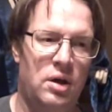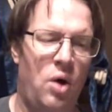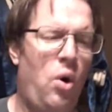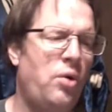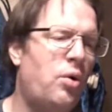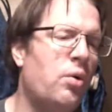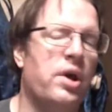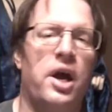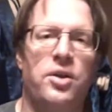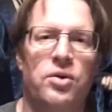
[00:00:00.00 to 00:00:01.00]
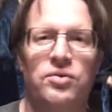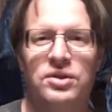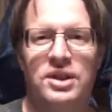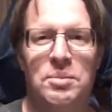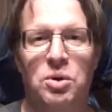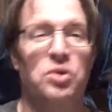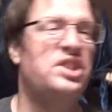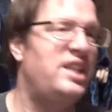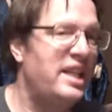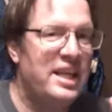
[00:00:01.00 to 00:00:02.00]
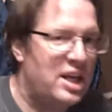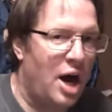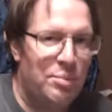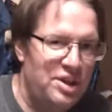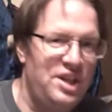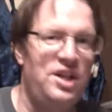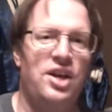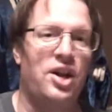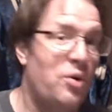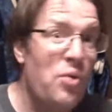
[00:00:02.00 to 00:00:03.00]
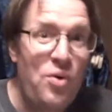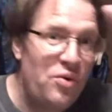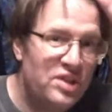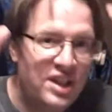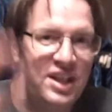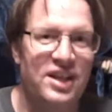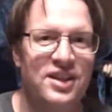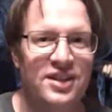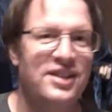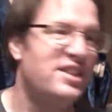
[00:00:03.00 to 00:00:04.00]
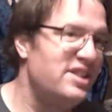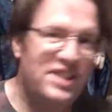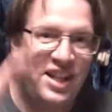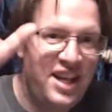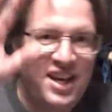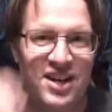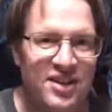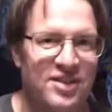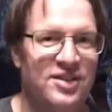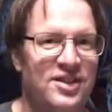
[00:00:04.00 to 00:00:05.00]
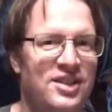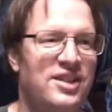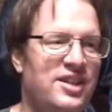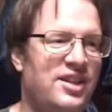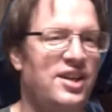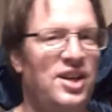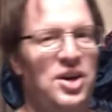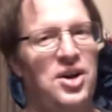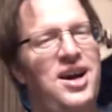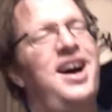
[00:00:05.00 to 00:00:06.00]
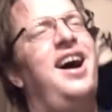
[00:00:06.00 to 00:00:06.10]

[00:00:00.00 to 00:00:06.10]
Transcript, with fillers: Well, they're okay. They're typical silly comedy, you know. they weren't silly. even that silly. silly. They had Charlie Sheen in it, which is even sadder.